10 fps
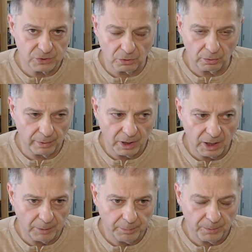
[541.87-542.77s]
growing
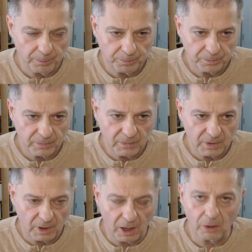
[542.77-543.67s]
up,
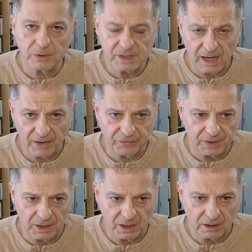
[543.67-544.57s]
I always had
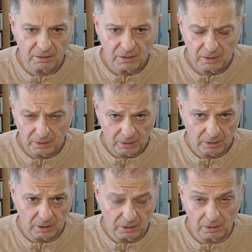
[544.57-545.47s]

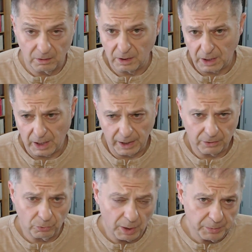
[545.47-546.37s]
I
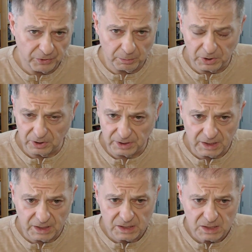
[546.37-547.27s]
grew up in the Middle
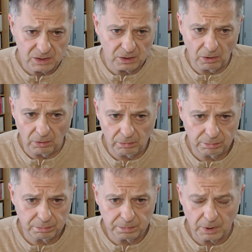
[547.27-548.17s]
East, so
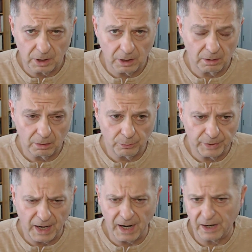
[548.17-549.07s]
we
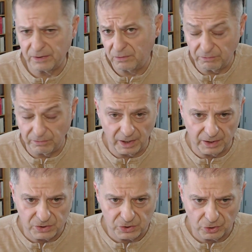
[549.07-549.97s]
had
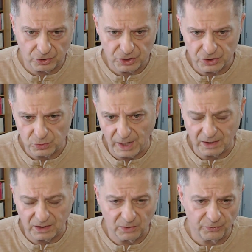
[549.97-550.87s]
various churches. We
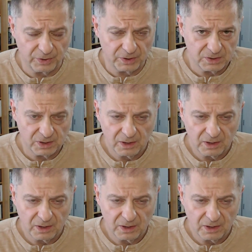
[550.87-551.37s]
had different,